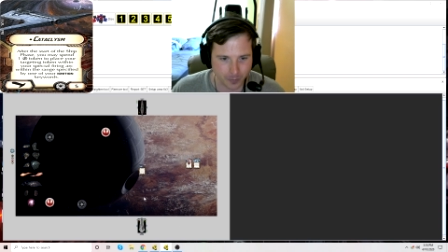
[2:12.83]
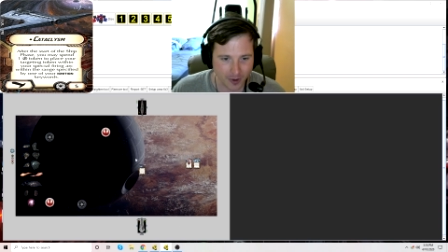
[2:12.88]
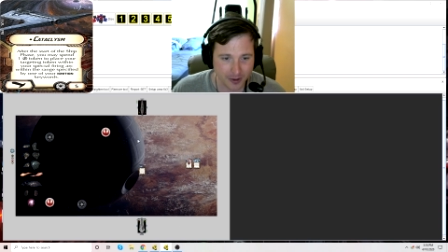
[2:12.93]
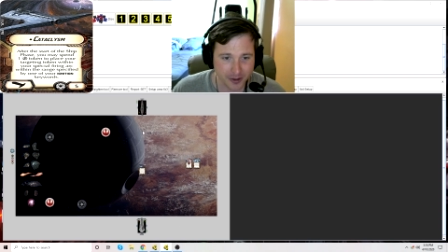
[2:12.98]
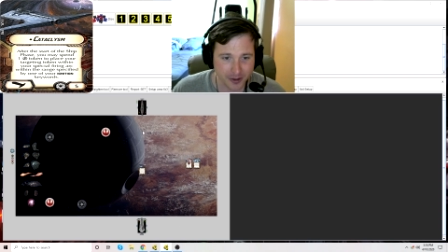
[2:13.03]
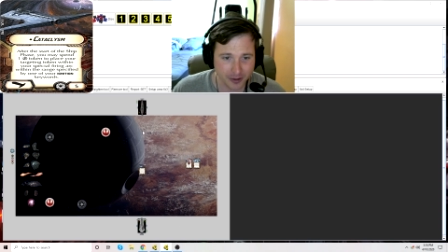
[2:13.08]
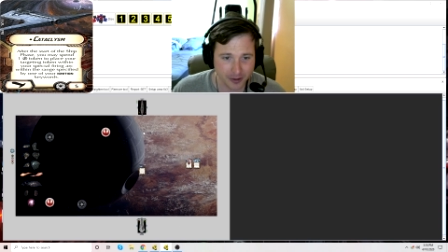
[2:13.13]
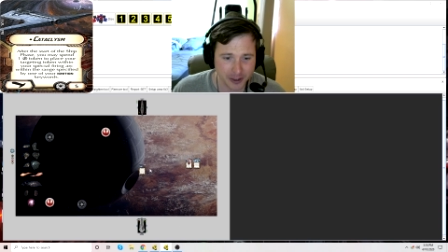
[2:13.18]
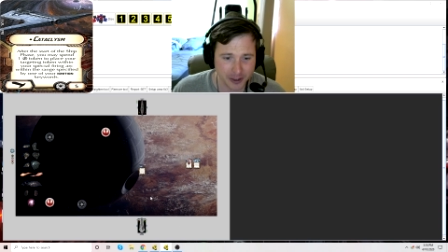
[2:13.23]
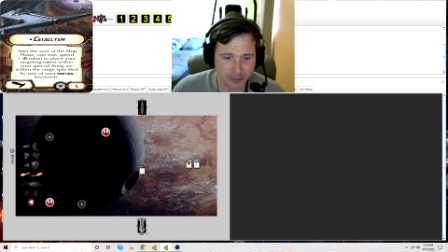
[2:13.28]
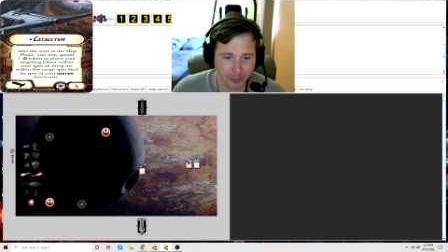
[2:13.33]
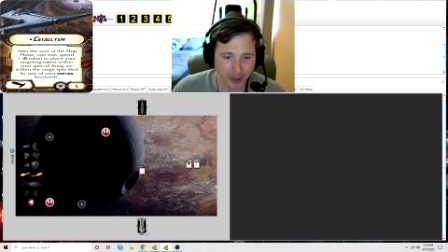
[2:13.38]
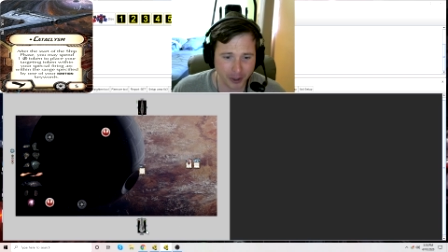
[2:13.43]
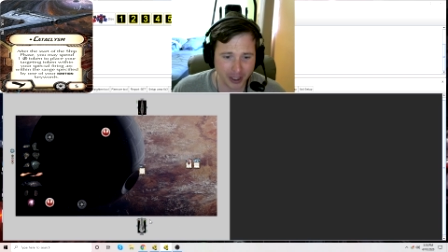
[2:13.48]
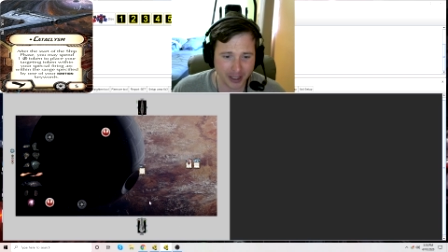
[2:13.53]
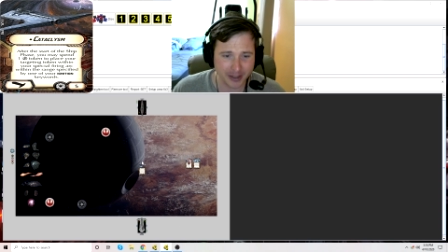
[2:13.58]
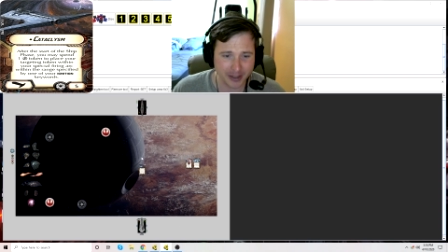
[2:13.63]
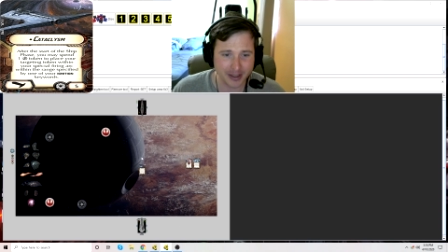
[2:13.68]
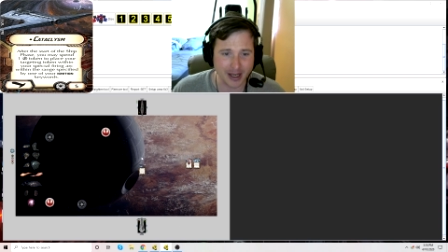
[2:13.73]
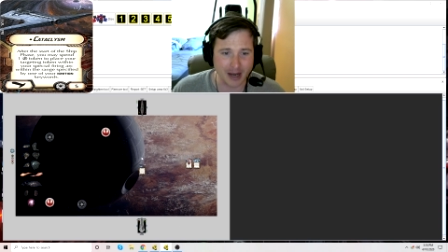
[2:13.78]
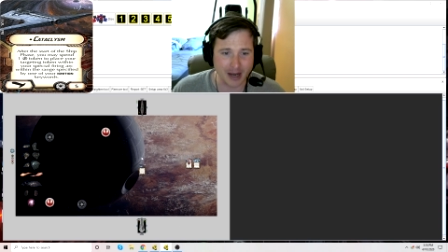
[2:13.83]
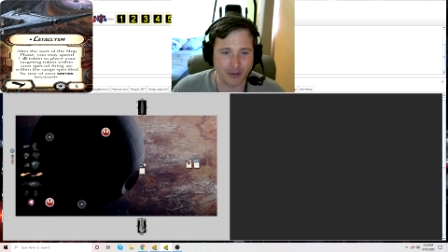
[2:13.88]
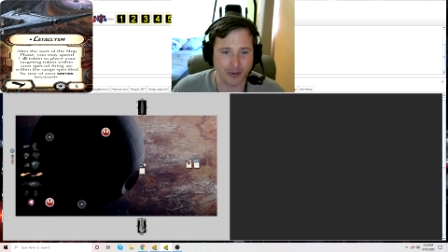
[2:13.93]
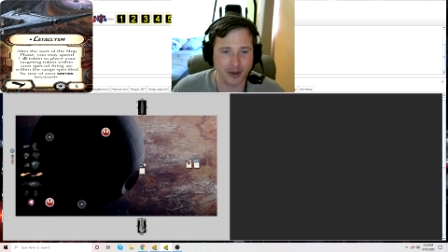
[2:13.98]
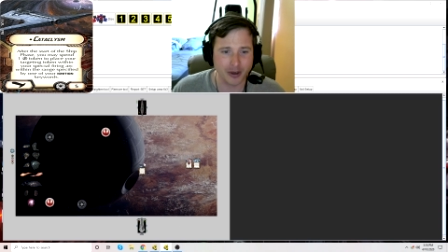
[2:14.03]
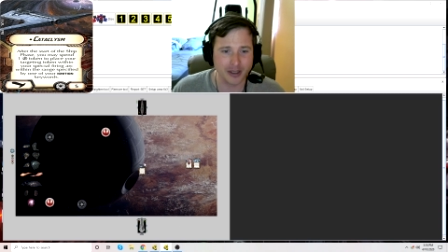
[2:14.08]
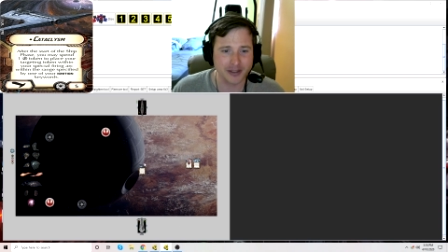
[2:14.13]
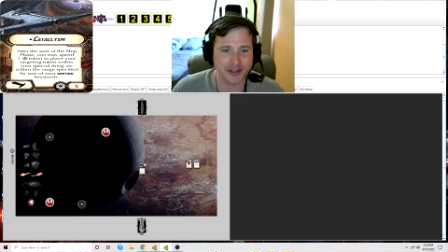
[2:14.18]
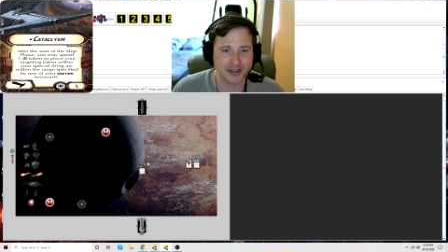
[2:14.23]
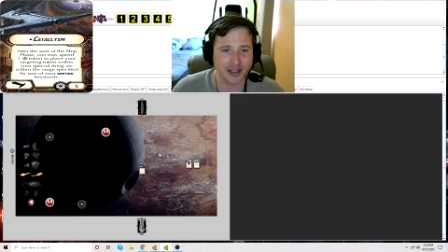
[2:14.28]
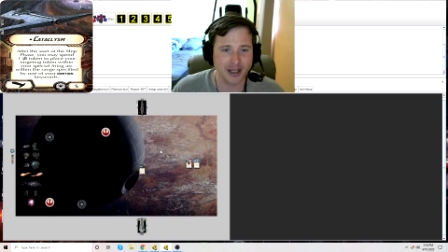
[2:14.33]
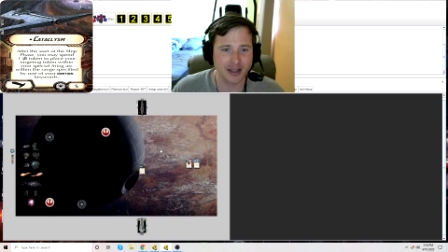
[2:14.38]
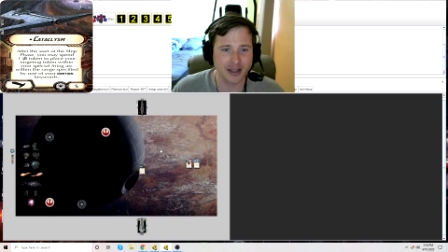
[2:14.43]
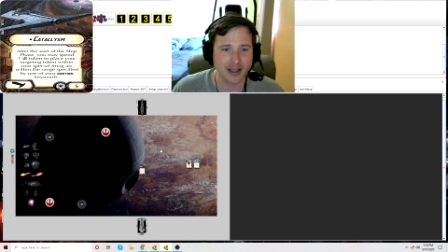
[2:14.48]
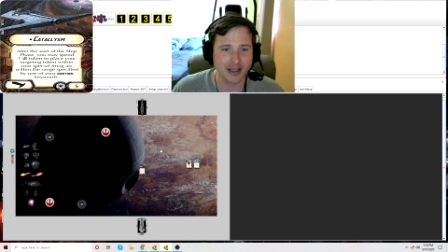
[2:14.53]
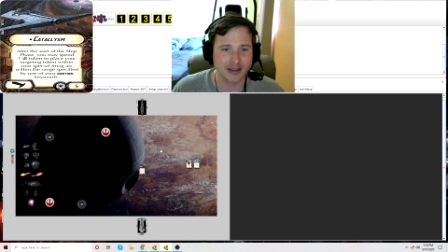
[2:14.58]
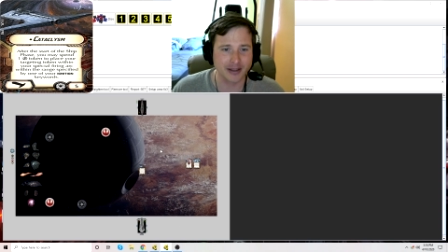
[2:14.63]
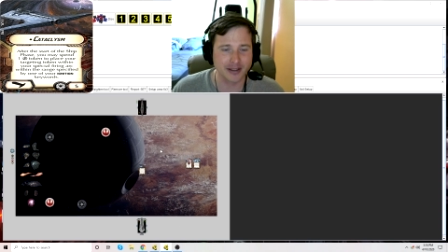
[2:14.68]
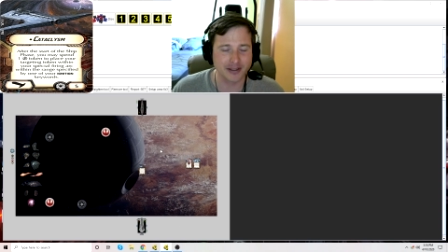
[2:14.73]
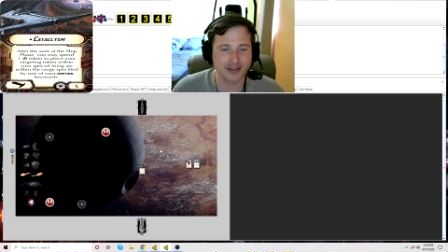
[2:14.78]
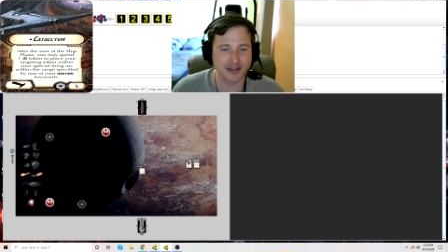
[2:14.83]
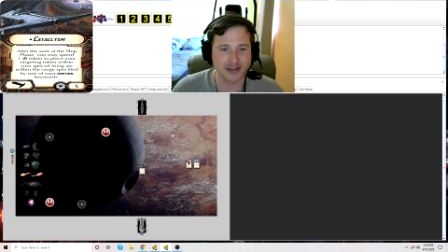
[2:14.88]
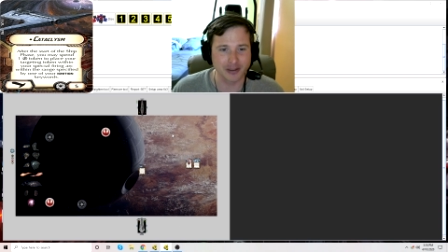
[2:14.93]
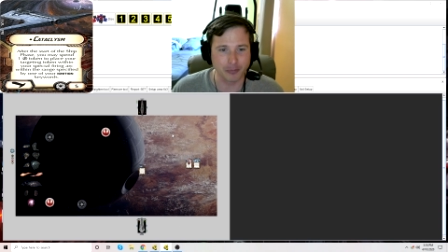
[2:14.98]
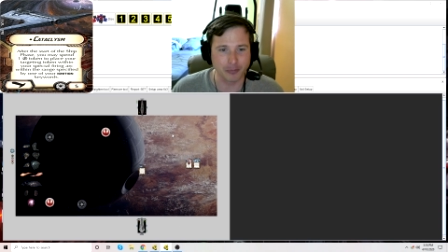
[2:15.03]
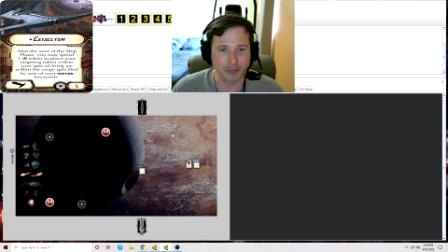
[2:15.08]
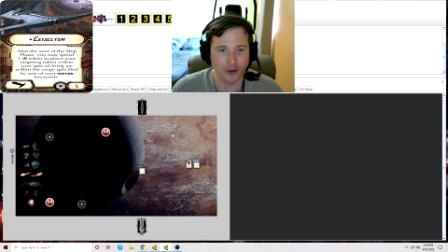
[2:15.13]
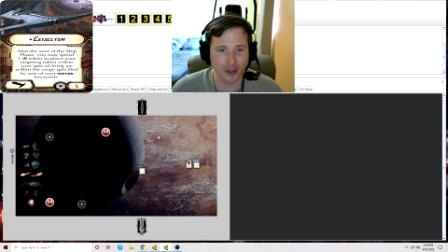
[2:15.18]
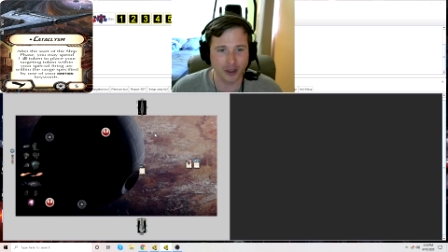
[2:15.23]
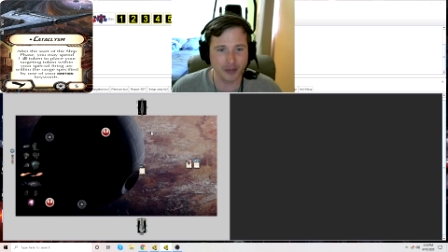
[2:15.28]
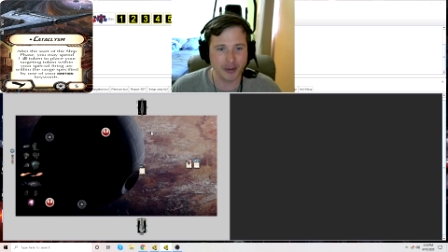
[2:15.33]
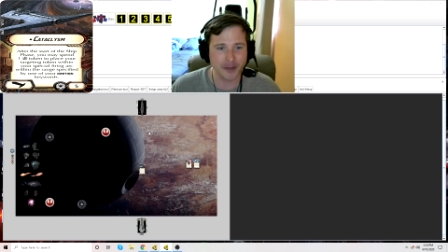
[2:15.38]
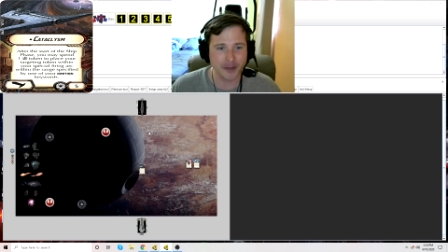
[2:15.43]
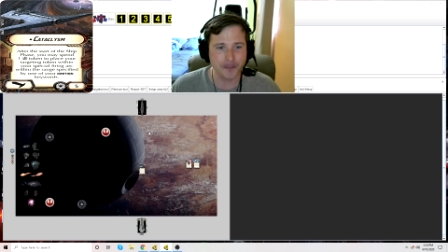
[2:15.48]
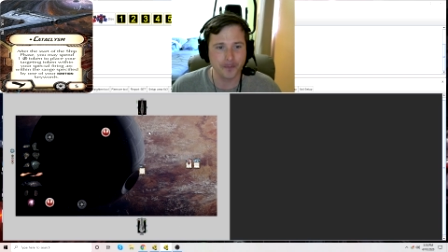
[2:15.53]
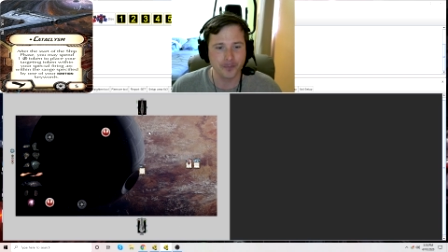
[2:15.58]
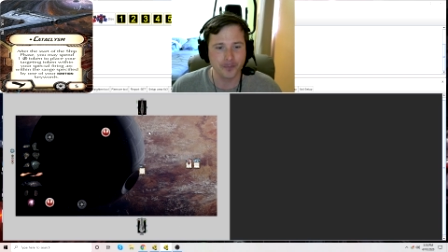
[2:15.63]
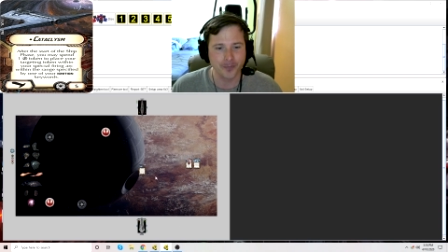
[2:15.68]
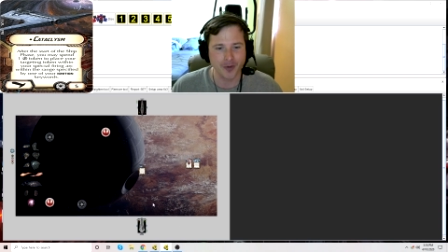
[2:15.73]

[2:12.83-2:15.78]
so let's break it down. We're going to say that this is deployment.